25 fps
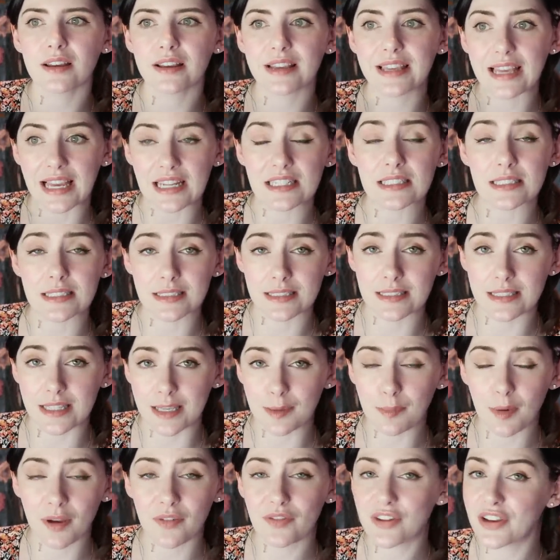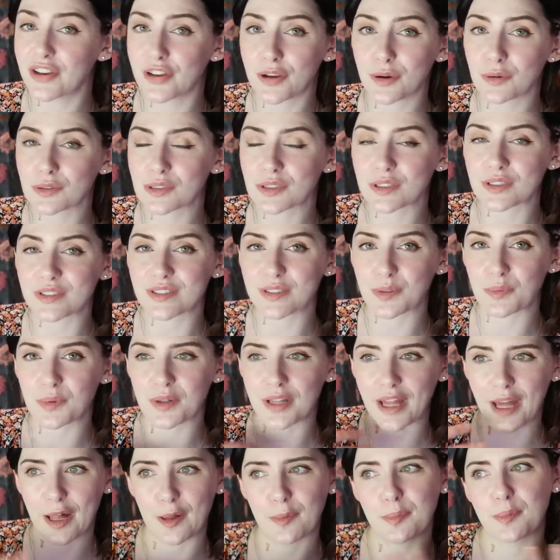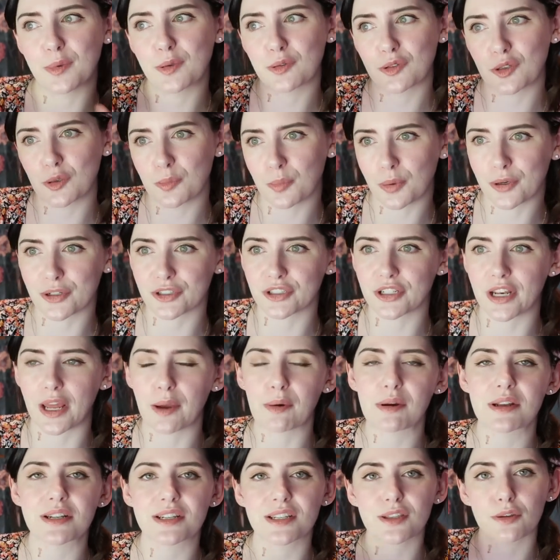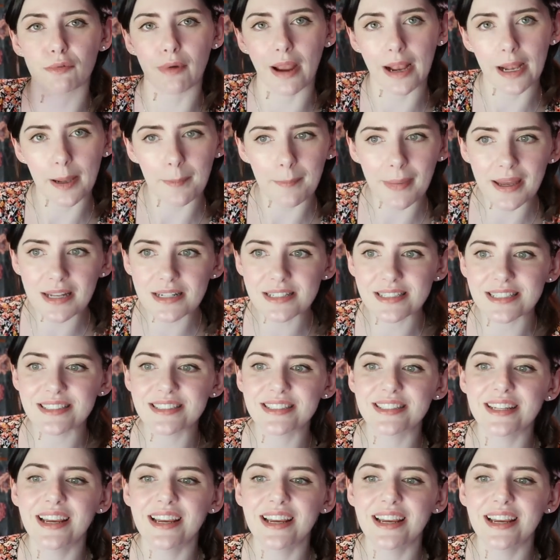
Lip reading: getting to see my videos, because it will help you to push it out into the recommended.